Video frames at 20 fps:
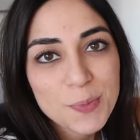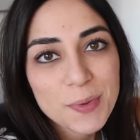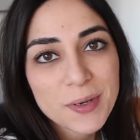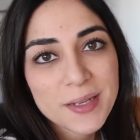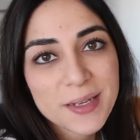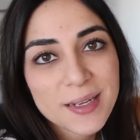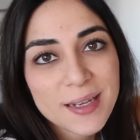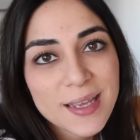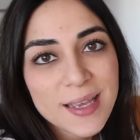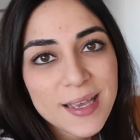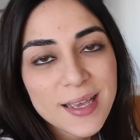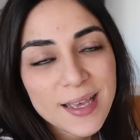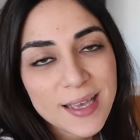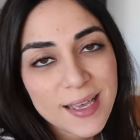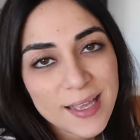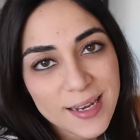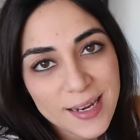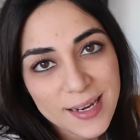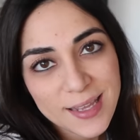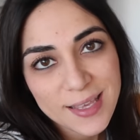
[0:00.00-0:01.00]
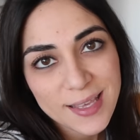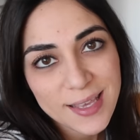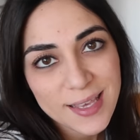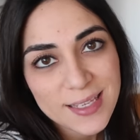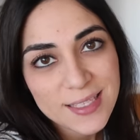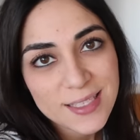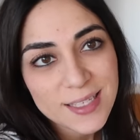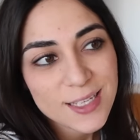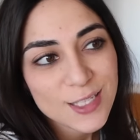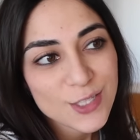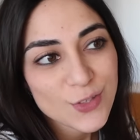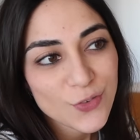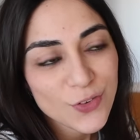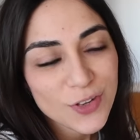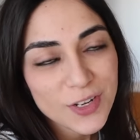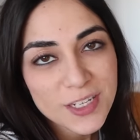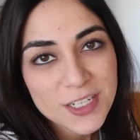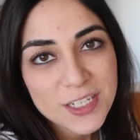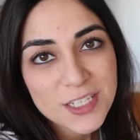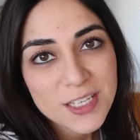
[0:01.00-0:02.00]
but in any case, it's
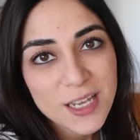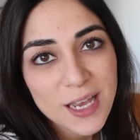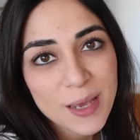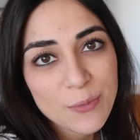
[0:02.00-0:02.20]
finished.